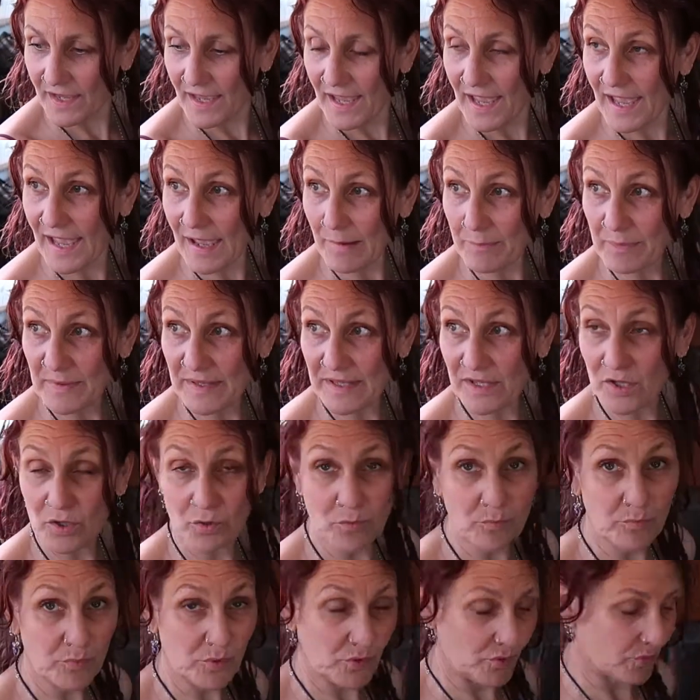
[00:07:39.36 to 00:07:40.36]
happy
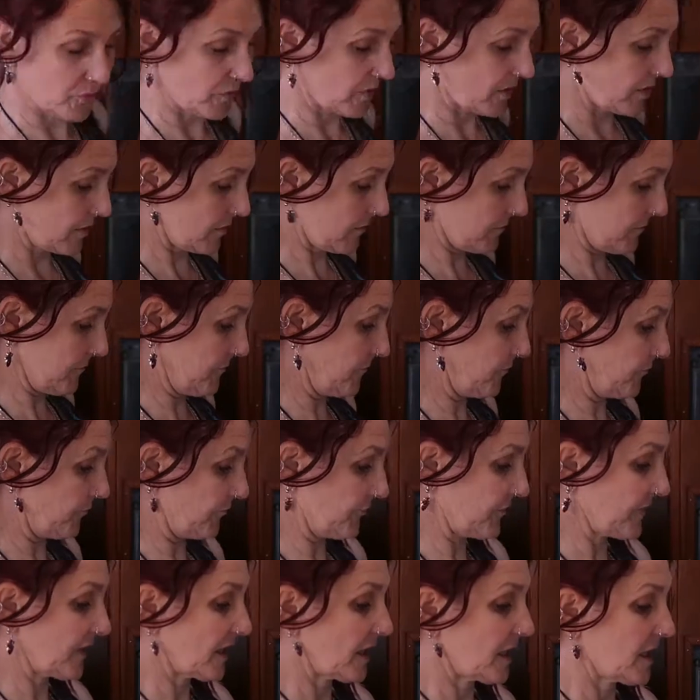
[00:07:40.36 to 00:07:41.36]
kombucha.
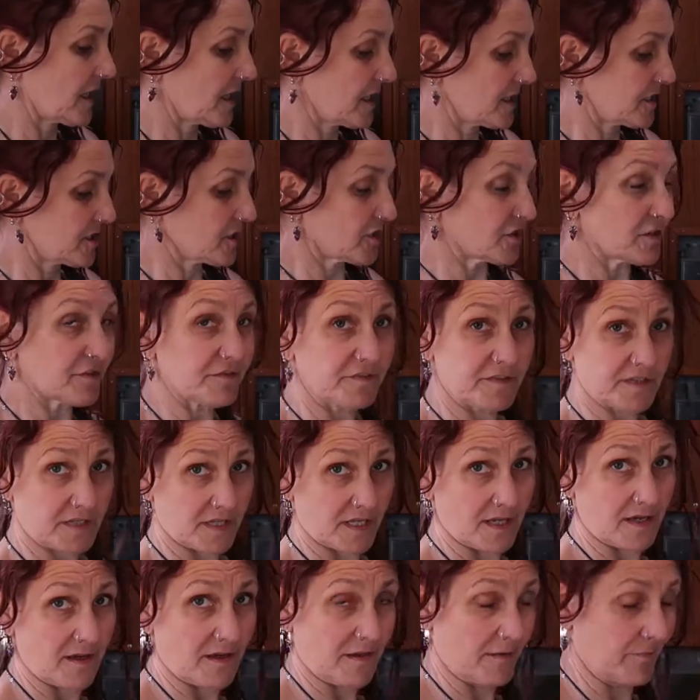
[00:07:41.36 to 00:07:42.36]
It's good for the
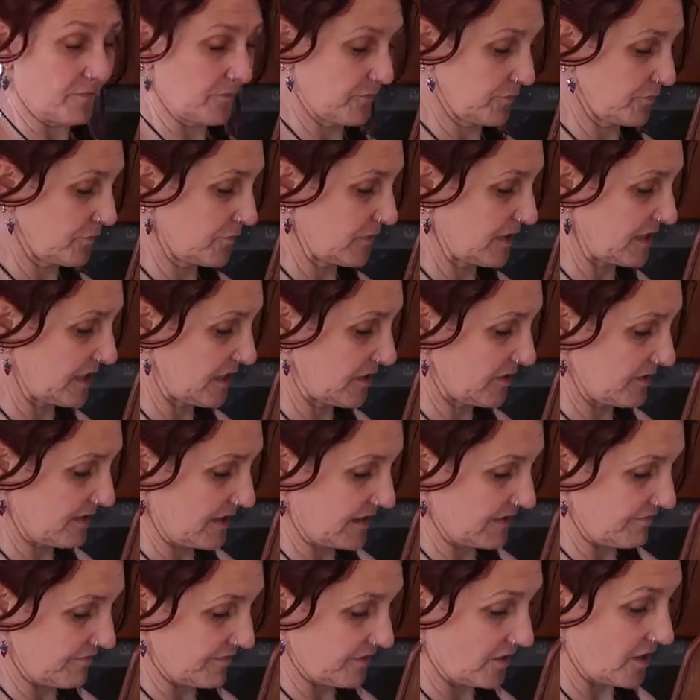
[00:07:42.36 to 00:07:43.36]
gut. We know
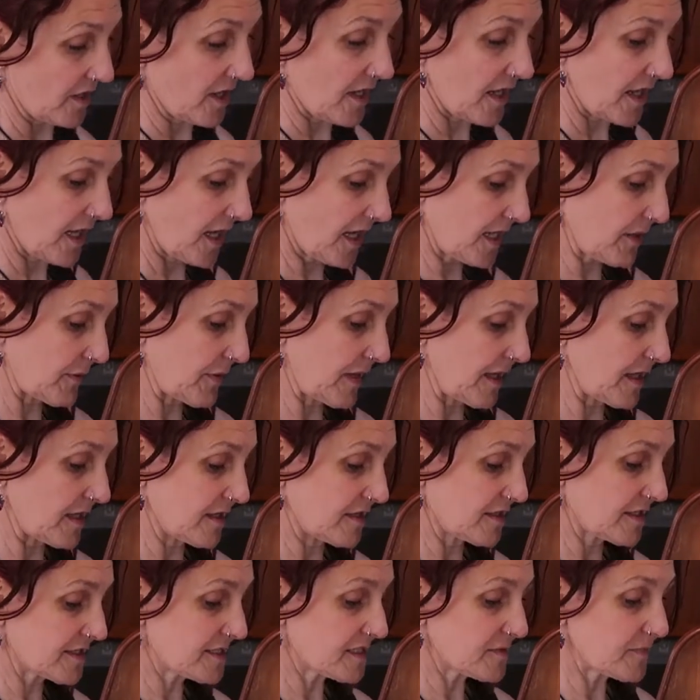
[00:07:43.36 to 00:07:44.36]
that far. Anyway,
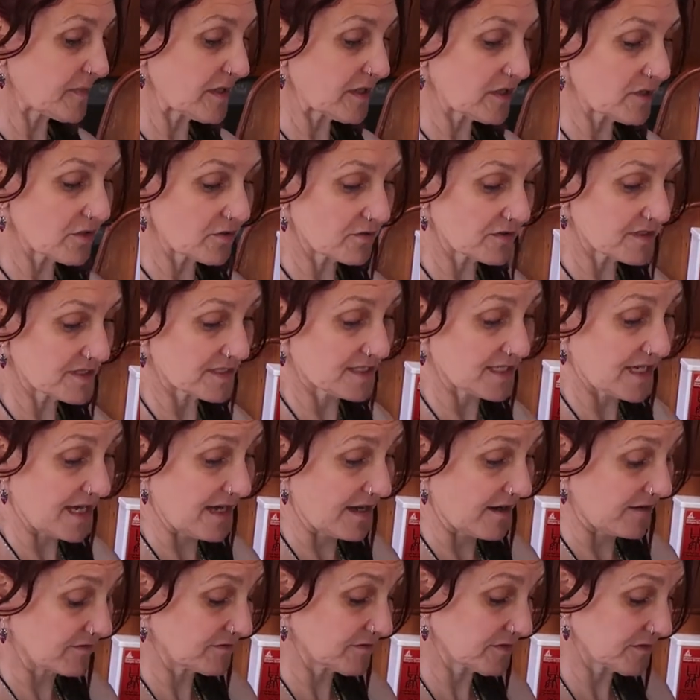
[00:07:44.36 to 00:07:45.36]
this has been cooling
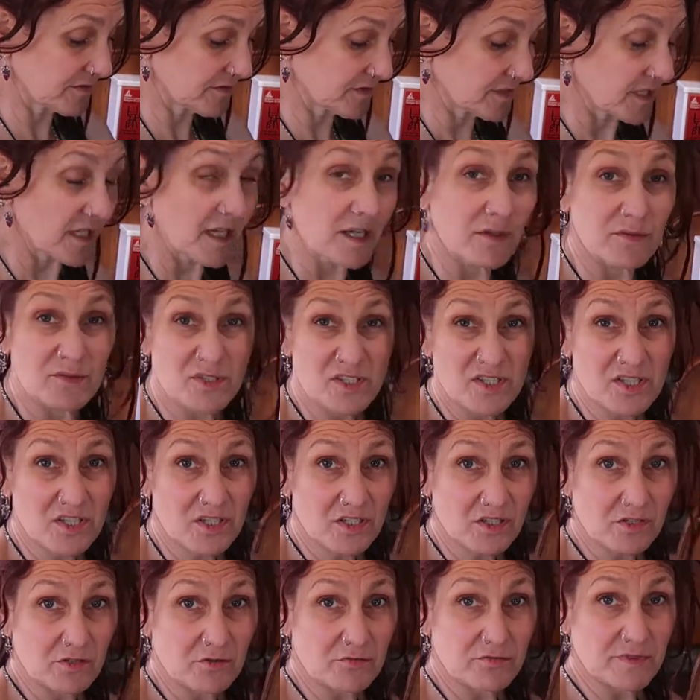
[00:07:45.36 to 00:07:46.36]
down. It was just
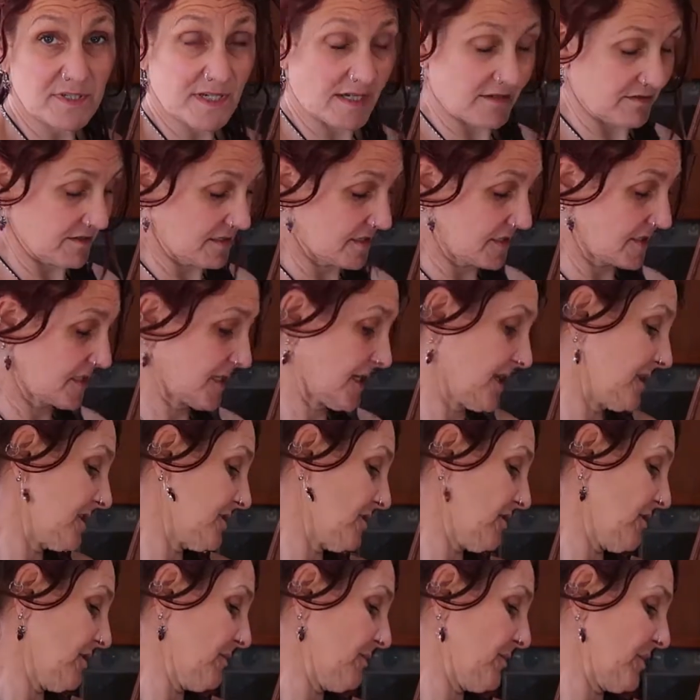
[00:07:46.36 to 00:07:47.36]
going to cool down in the
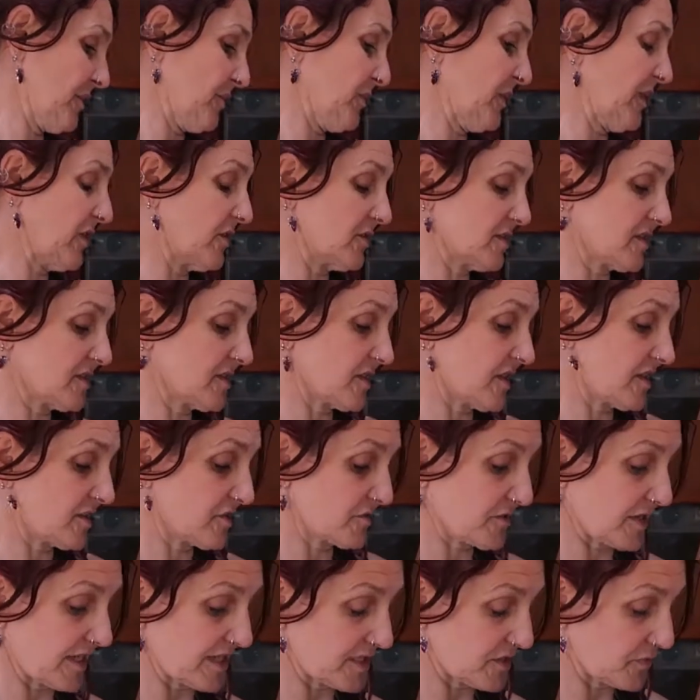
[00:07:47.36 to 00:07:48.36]
daytime, but we got
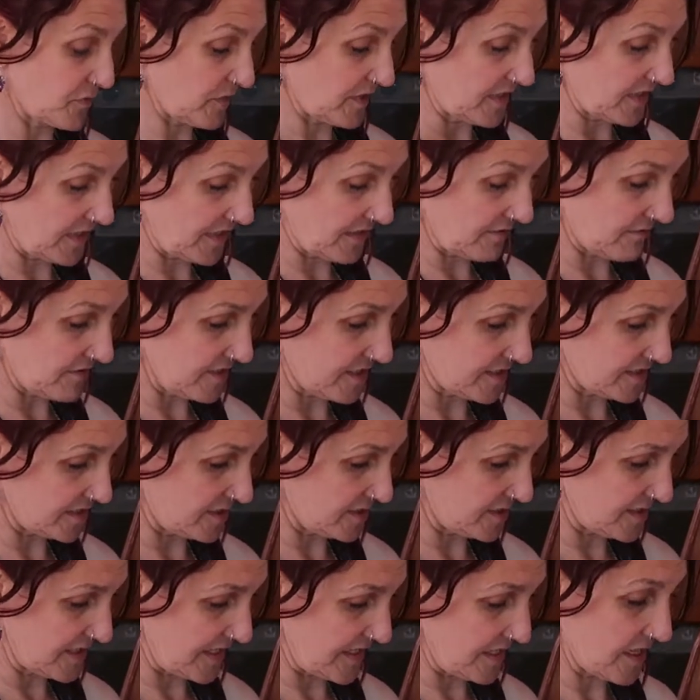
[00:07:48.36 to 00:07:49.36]
sidetracked and went out
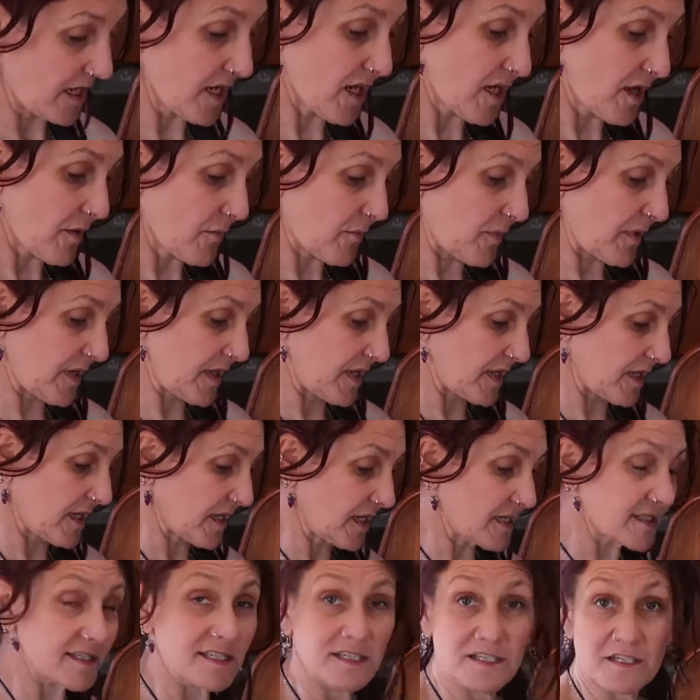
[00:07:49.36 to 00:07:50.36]
yesterday. But
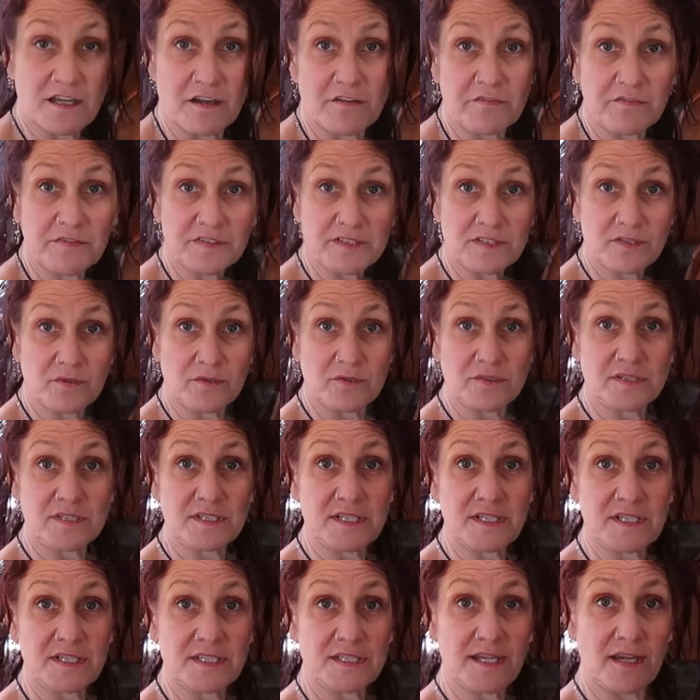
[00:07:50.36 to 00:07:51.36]
it's enough. It's got a
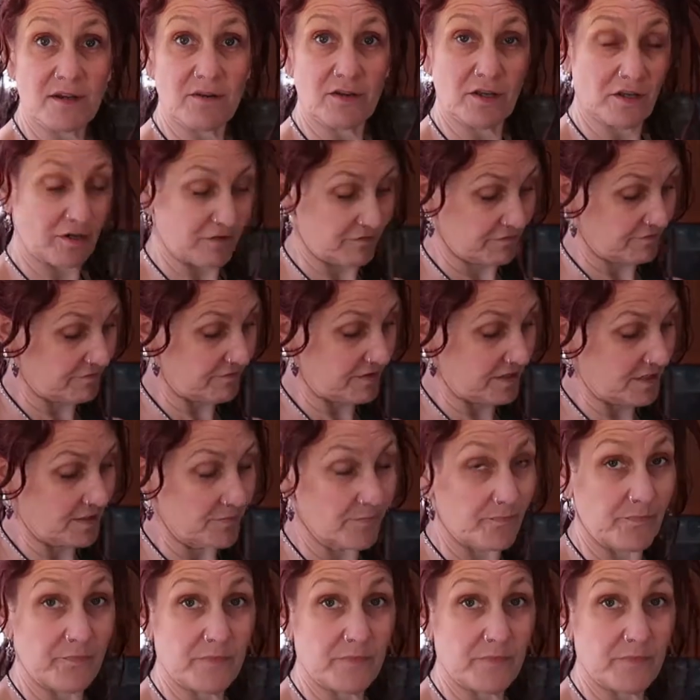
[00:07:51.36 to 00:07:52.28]
tea towel over it.